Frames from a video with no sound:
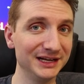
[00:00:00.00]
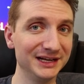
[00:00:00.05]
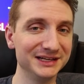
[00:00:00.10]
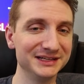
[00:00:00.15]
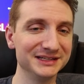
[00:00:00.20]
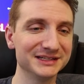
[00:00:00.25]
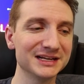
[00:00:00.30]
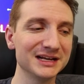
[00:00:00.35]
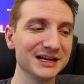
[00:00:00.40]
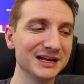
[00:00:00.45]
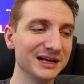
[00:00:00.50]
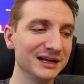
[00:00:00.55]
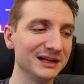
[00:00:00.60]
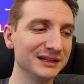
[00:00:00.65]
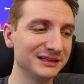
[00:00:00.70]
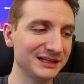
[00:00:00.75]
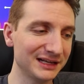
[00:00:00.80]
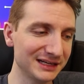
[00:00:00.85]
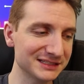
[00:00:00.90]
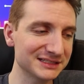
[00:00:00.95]
And
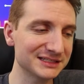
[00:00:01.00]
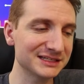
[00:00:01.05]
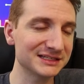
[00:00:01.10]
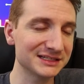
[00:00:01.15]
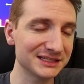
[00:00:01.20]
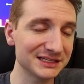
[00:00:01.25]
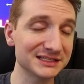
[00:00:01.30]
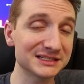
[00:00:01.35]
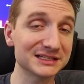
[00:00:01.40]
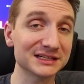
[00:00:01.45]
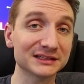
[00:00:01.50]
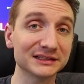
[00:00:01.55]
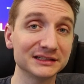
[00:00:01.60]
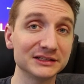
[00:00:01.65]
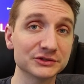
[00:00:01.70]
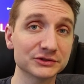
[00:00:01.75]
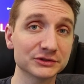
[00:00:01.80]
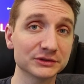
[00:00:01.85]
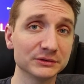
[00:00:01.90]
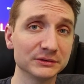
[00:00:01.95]
that's
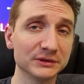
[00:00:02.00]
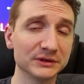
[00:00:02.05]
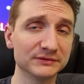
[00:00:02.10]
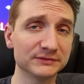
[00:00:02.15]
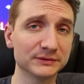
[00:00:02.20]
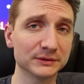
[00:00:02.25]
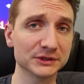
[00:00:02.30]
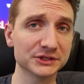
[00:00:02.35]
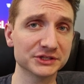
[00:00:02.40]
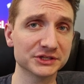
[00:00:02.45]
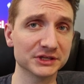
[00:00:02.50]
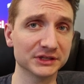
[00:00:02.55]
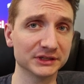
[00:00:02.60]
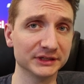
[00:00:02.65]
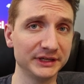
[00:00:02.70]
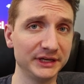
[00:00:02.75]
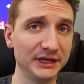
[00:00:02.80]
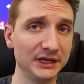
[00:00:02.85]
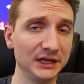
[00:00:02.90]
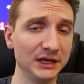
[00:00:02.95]
statistically true,
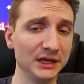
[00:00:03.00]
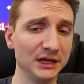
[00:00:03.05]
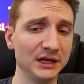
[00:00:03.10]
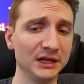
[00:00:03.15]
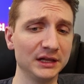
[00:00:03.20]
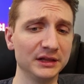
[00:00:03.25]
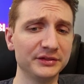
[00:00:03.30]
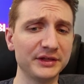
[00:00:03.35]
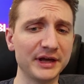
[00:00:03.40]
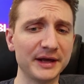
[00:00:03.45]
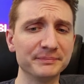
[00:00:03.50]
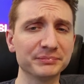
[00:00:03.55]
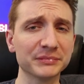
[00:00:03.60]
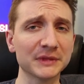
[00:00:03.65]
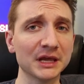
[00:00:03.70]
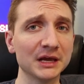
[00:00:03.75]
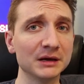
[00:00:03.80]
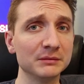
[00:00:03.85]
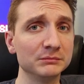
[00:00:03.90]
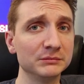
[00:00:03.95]
unfortunately,
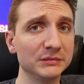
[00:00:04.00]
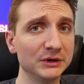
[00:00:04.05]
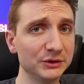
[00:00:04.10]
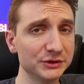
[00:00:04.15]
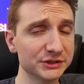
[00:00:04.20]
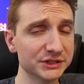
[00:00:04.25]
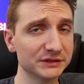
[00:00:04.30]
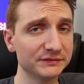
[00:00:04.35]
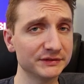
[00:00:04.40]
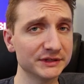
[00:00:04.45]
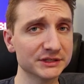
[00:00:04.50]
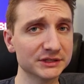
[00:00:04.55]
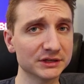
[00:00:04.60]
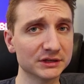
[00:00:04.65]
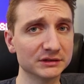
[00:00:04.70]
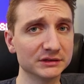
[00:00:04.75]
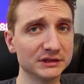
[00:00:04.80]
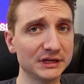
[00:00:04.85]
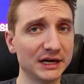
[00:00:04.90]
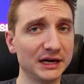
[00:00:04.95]
that most of us
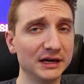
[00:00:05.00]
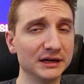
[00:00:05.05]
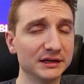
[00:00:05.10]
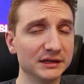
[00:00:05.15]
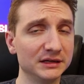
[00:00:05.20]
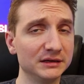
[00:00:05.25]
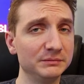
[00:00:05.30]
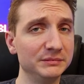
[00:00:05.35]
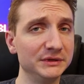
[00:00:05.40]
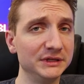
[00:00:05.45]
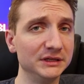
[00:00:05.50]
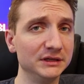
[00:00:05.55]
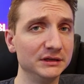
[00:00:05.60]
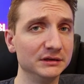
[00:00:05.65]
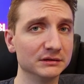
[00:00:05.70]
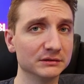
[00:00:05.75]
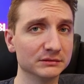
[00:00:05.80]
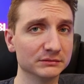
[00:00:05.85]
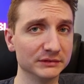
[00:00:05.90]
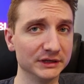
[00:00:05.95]
are not gonna
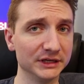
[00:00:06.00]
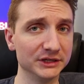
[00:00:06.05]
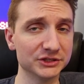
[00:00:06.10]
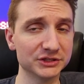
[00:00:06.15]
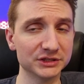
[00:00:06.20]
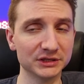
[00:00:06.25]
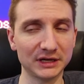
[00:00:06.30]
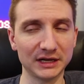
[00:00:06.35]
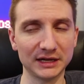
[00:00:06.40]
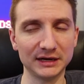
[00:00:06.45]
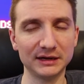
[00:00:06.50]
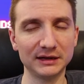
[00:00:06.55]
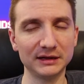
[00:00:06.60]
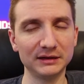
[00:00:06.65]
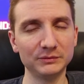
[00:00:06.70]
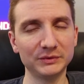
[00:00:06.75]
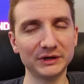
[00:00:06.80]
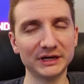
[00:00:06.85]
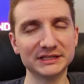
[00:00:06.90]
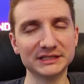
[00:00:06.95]
be rich. And
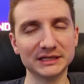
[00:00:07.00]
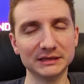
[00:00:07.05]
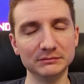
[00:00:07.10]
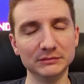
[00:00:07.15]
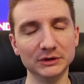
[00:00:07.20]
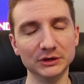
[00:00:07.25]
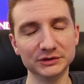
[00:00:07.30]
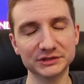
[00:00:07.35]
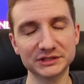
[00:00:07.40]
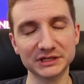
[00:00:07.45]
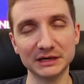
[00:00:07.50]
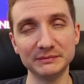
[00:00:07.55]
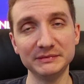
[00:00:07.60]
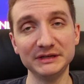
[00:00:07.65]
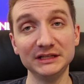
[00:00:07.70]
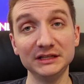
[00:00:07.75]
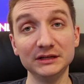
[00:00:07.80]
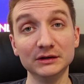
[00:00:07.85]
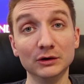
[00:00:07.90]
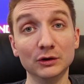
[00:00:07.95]
I, when I say most, I
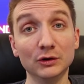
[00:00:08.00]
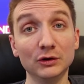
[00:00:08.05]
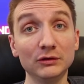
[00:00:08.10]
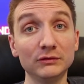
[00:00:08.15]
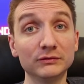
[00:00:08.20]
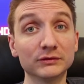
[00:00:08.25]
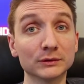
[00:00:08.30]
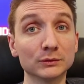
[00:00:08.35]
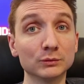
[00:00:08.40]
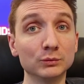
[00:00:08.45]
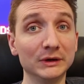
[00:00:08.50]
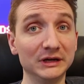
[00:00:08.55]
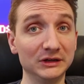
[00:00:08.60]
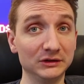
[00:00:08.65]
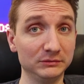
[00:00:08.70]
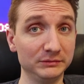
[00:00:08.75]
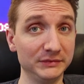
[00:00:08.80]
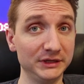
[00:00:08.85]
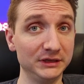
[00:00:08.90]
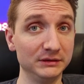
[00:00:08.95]
mean the
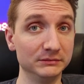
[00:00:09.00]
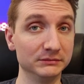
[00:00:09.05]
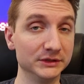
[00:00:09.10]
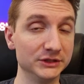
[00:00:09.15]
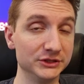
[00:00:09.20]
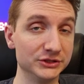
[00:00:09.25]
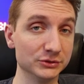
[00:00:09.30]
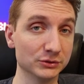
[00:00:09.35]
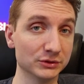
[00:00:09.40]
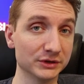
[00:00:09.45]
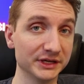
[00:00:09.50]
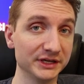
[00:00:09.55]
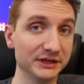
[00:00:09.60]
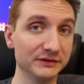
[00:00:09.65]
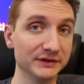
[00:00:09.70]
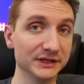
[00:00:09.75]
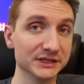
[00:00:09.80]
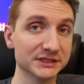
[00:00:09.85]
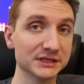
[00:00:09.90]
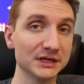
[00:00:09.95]
overwhelming majority
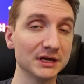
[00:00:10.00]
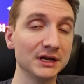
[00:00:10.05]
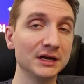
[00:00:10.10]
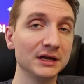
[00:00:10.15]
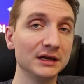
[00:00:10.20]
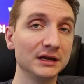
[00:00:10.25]
of us.